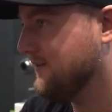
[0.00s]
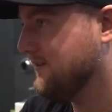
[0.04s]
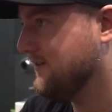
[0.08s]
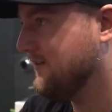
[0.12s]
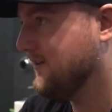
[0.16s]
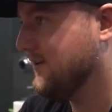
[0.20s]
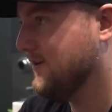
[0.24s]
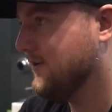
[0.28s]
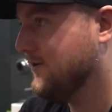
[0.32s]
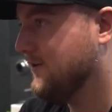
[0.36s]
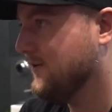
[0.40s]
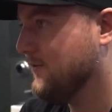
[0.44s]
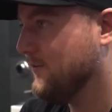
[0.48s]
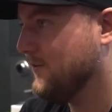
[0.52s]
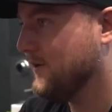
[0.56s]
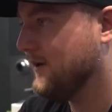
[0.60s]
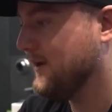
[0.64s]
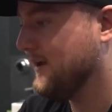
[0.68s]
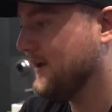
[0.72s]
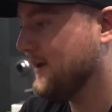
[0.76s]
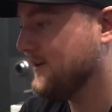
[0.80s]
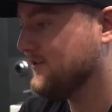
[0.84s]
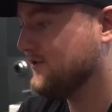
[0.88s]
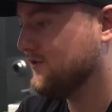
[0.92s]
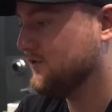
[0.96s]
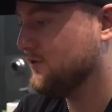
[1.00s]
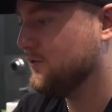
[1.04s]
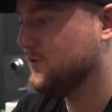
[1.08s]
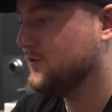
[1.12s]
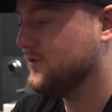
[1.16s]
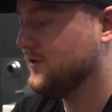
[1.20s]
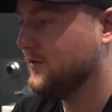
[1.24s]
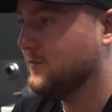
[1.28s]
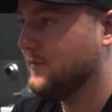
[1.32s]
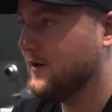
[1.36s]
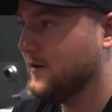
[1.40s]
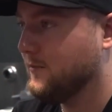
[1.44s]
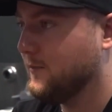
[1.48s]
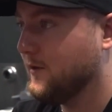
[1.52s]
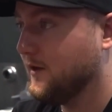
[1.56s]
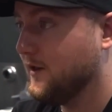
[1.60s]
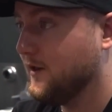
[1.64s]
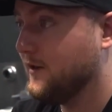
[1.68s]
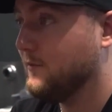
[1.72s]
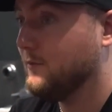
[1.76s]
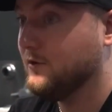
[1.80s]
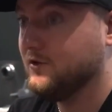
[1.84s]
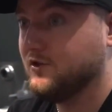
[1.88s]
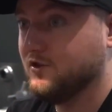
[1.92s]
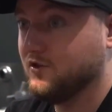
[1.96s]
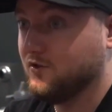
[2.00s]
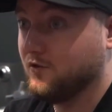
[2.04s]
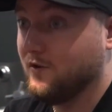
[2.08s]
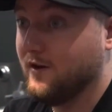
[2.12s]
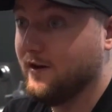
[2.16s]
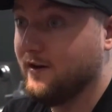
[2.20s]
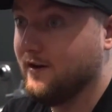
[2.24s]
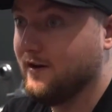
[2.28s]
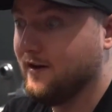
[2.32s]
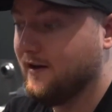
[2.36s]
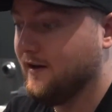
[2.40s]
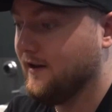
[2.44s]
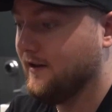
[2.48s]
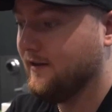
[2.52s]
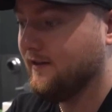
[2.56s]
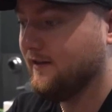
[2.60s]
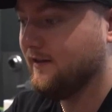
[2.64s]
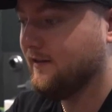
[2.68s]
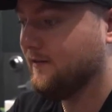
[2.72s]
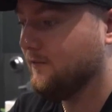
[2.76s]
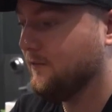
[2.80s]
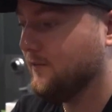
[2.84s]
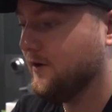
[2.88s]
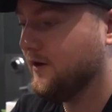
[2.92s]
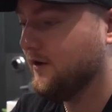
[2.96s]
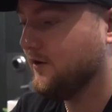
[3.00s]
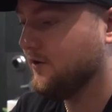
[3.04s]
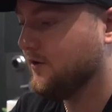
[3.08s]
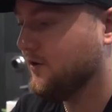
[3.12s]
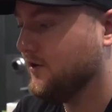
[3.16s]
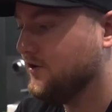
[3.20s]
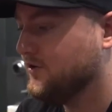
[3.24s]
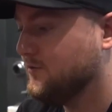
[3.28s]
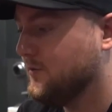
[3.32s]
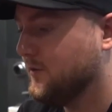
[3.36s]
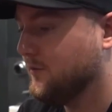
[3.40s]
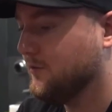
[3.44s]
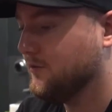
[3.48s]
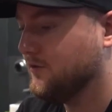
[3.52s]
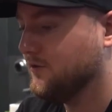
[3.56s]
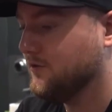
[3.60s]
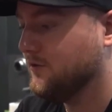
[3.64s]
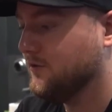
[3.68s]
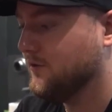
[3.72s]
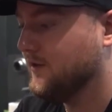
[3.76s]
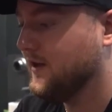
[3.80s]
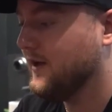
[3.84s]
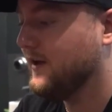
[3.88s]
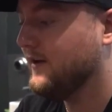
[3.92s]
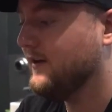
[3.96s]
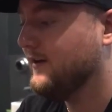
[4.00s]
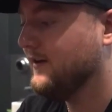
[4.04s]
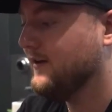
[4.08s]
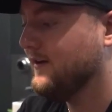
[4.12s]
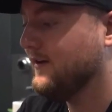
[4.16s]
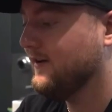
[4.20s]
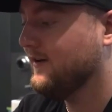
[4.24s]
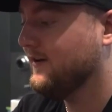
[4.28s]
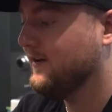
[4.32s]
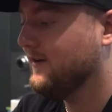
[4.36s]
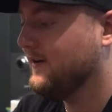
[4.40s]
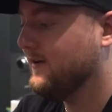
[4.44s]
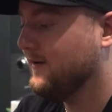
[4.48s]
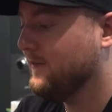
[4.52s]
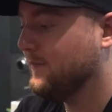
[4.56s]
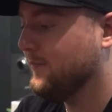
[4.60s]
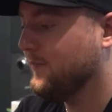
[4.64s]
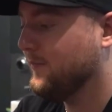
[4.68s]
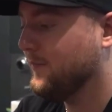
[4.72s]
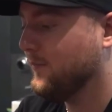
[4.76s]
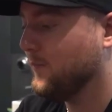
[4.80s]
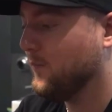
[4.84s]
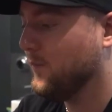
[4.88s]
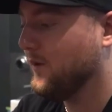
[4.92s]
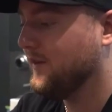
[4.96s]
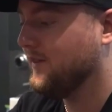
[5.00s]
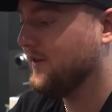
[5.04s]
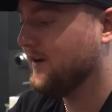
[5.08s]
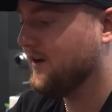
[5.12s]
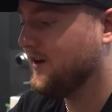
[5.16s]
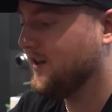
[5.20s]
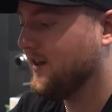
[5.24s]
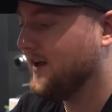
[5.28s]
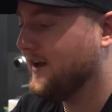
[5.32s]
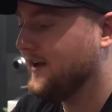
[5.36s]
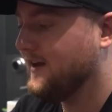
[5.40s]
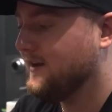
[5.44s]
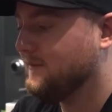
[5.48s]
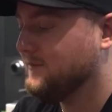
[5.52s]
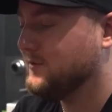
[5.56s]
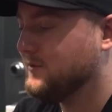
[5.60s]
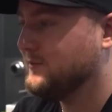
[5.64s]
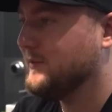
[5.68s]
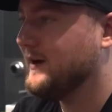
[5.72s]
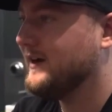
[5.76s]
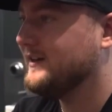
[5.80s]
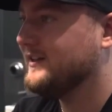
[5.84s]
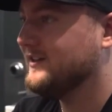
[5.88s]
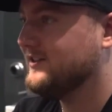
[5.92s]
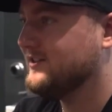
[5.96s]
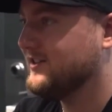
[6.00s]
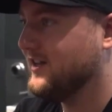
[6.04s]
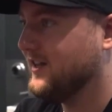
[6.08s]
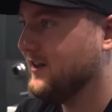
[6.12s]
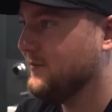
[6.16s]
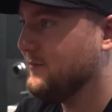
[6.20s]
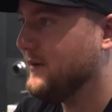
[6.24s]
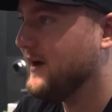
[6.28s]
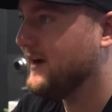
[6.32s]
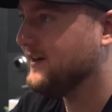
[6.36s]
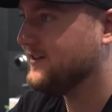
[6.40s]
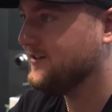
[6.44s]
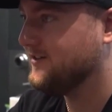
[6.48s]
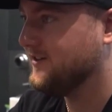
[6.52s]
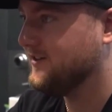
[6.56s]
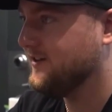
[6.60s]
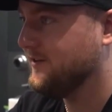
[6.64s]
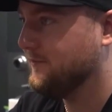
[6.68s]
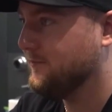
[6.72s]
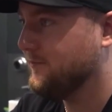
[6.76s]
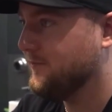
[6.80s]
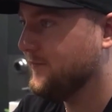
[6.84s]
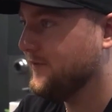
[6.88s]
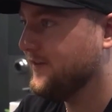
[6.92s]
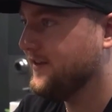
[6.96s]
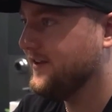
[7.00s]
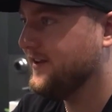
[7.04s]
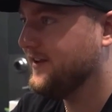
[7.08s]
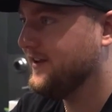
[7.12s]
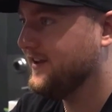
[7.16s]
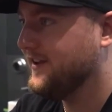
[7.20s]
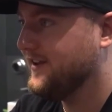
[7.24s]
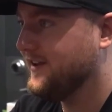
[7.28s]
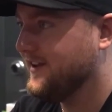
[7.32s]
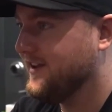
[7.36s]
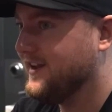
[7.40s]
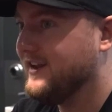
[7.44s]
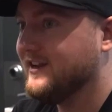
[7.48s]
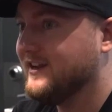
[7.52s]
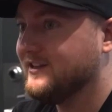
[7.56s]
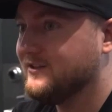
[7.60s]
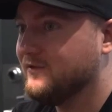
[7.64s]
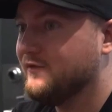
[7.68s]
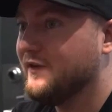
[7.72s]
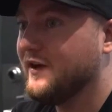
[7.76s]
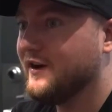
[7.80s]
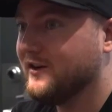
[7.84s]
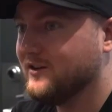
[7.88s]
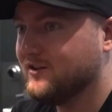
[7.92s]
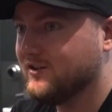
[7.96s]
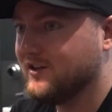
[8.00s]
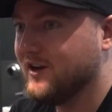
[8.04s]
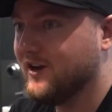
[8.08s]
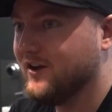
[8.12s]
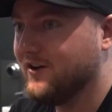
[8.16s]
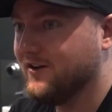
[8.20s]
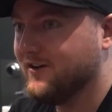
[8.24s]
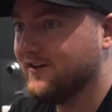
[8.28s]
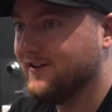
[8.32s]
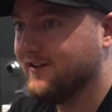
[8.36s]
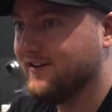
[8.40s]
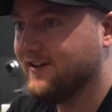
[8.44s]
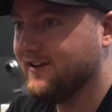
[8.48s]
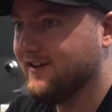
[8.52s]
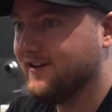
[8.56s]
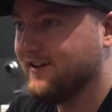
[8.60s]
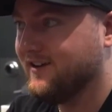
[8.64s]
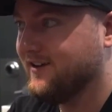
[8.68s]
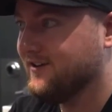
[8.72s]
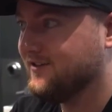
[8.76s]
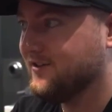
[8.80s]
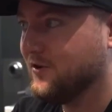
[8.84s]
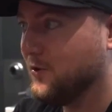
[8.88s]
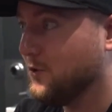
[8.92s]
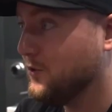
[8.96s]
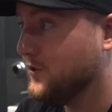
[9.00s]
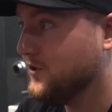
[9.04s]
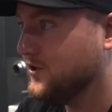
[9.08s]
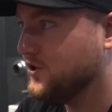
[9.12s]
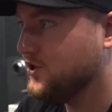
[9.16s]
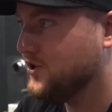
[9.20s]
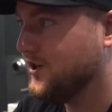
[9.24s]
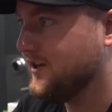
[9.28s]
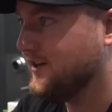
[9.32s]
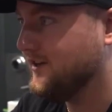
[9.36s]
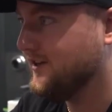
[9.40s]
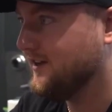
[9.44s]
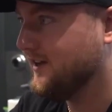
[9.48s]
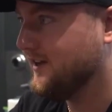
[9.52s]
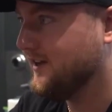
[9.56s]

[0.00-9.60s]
you know, what he has to do to make money, which is great. And we encourage people to do that. When the client comes back to sell it back to him, he gets very scared. He's like, holy shit,